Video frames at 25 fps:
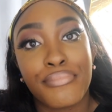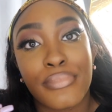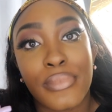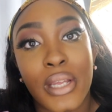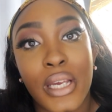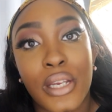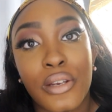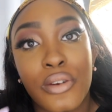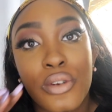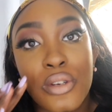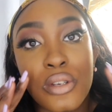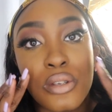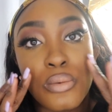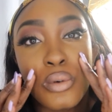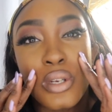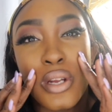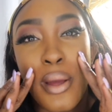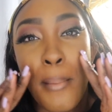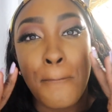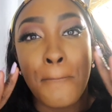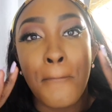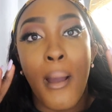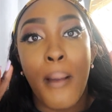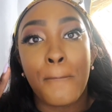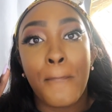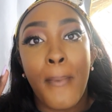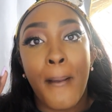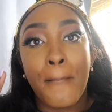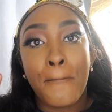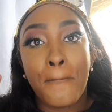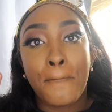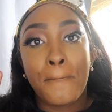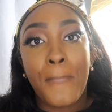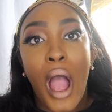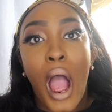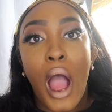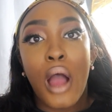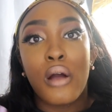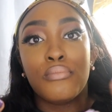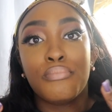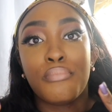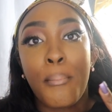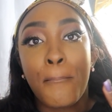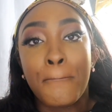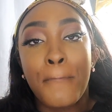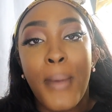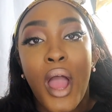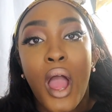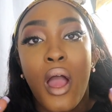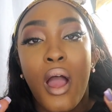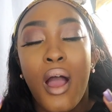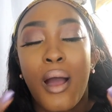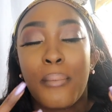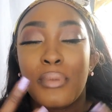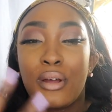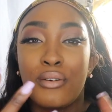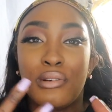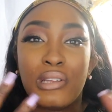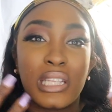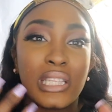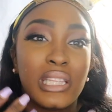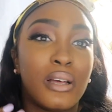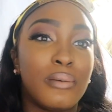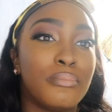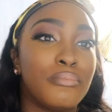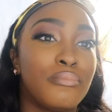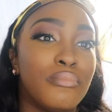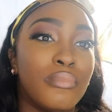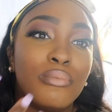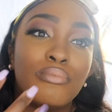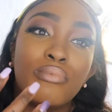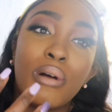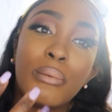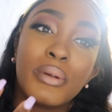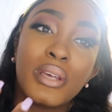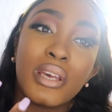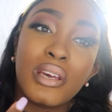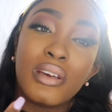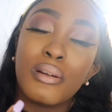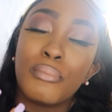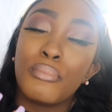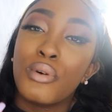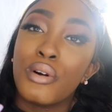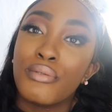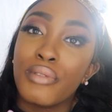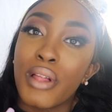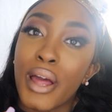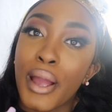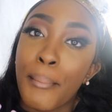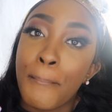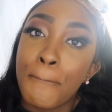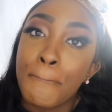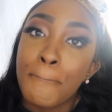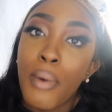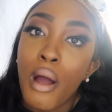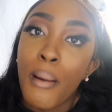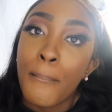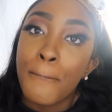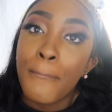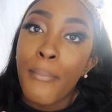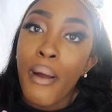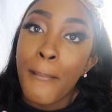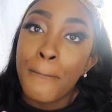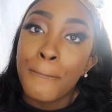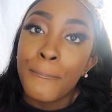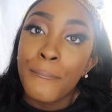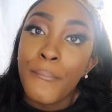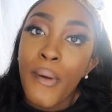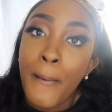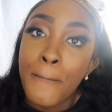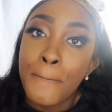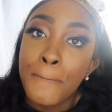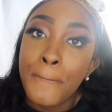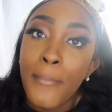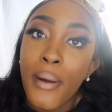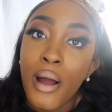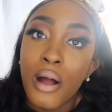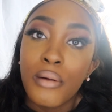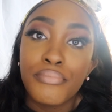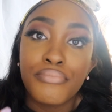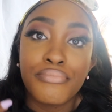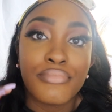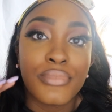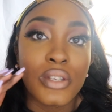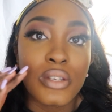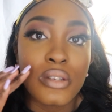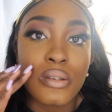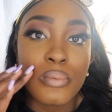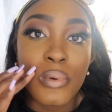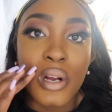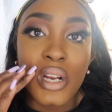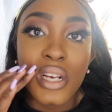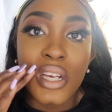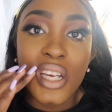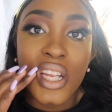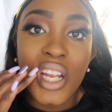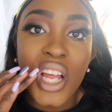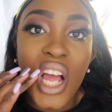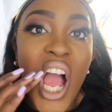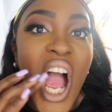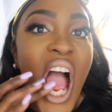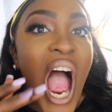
And you just wanna, I'm not really rubbing it, more of like to spread it,